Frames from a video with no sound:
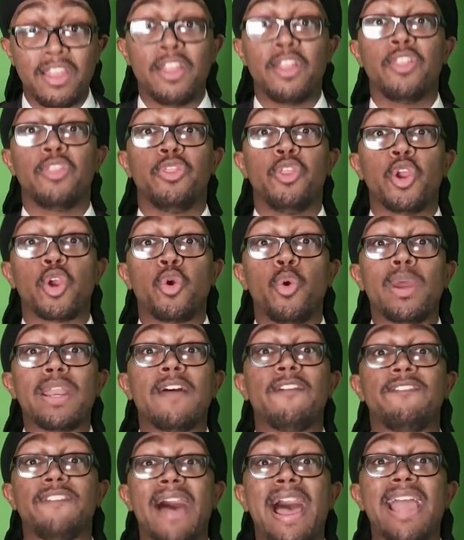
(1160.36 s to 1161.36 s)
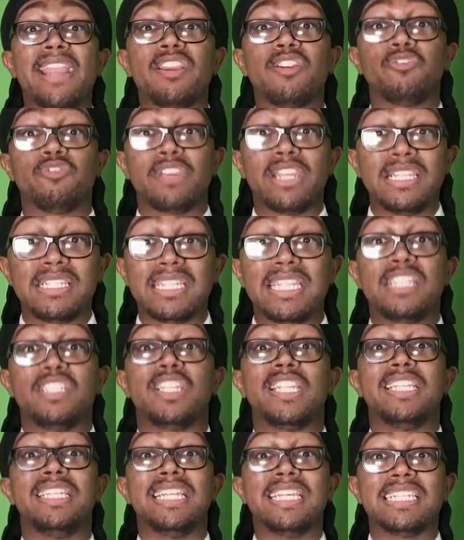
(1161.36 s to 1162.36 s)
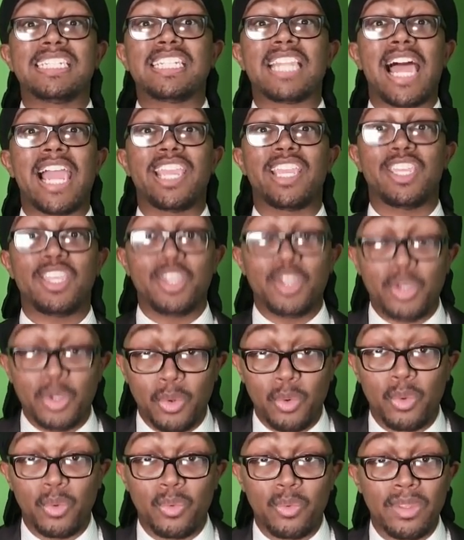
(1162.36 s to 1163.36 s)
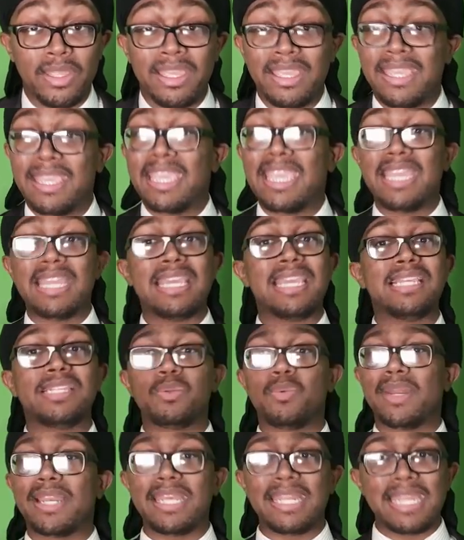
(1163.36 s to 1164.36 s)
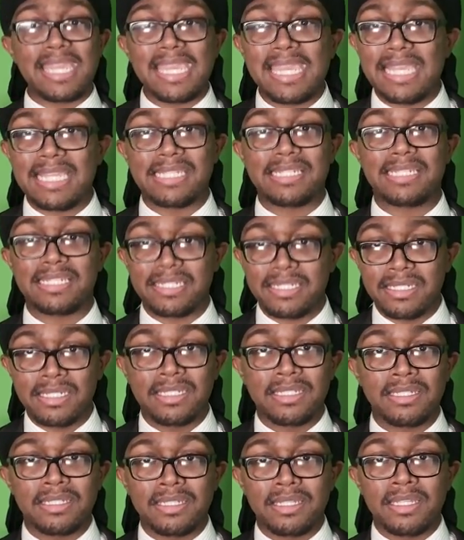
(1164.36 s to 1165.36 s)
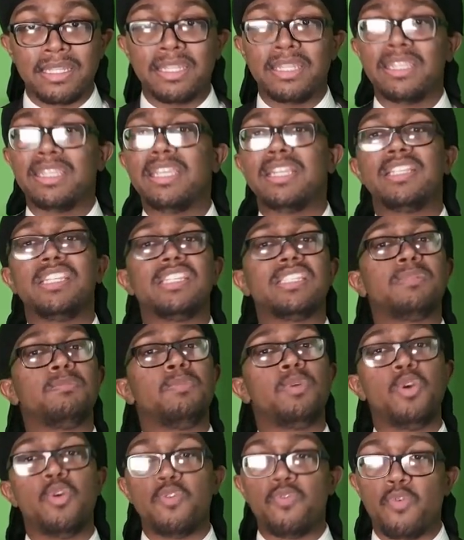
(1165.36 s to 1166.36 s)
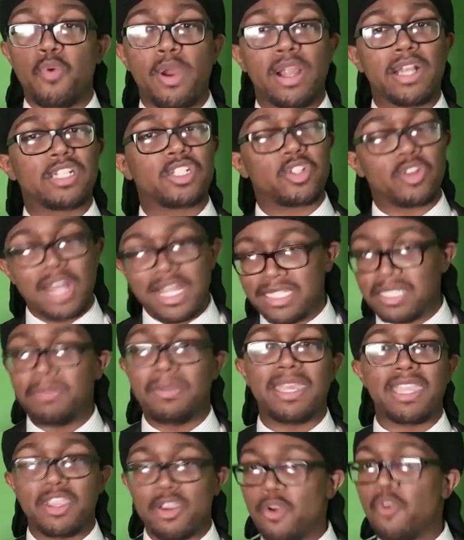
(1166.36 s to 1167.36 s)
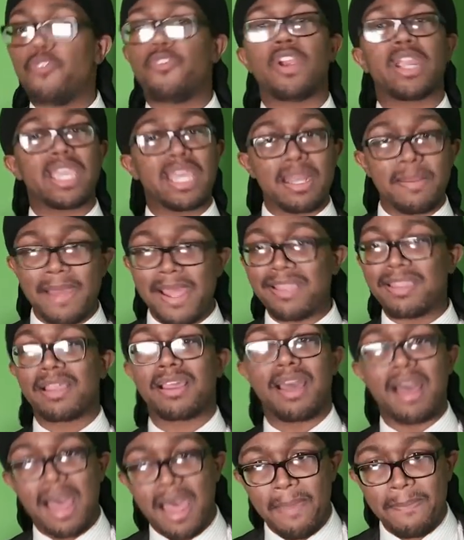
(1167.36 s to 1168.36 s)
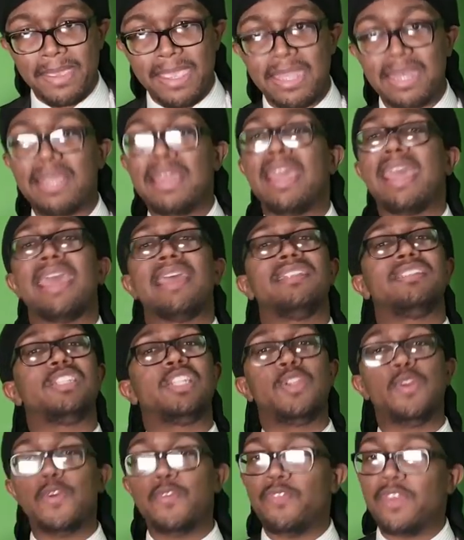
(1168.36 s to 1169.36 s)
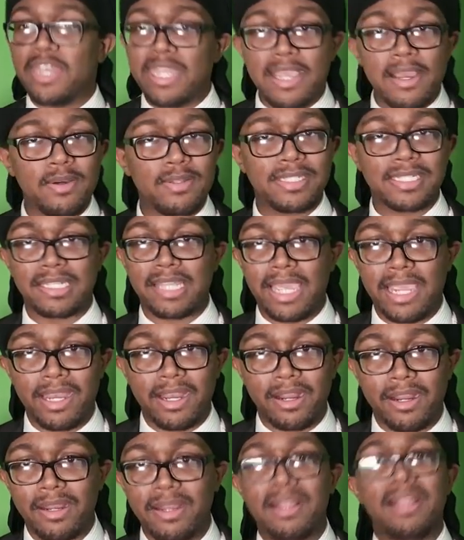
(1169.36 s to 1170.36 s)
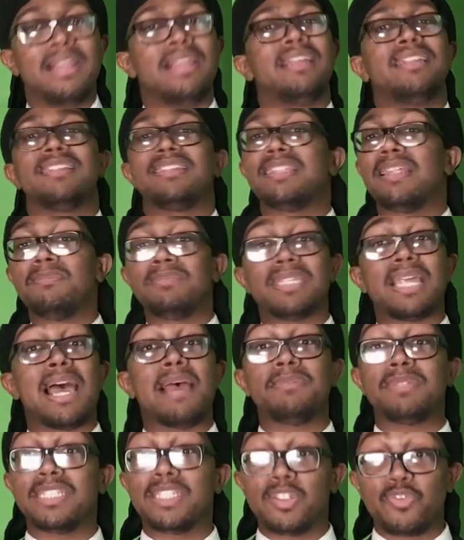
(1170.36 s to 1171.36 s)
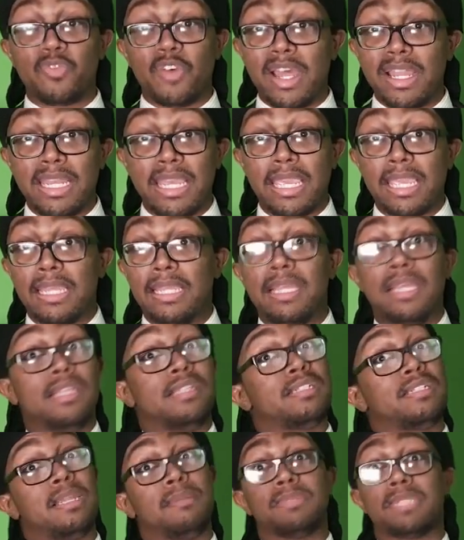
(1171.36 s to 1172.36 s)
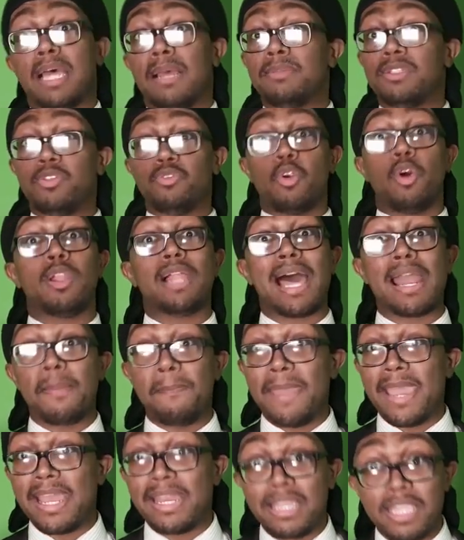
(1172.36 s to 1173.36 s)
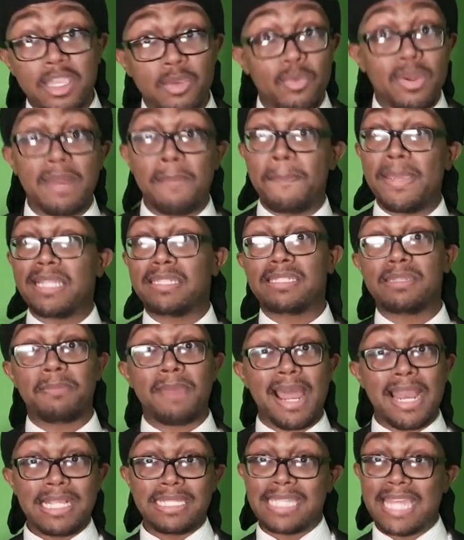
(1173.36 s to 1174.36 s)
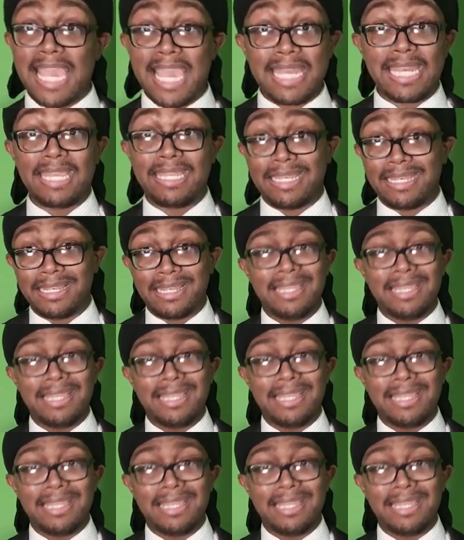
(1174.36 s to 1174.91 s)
they're going to find a reason to dislike you. It is what it is. You just move on. Trust me, you'll forget about the comment two videos later. Sometimes it's funny. Sometimes you roll out of bed and you want to beat somebody's head in.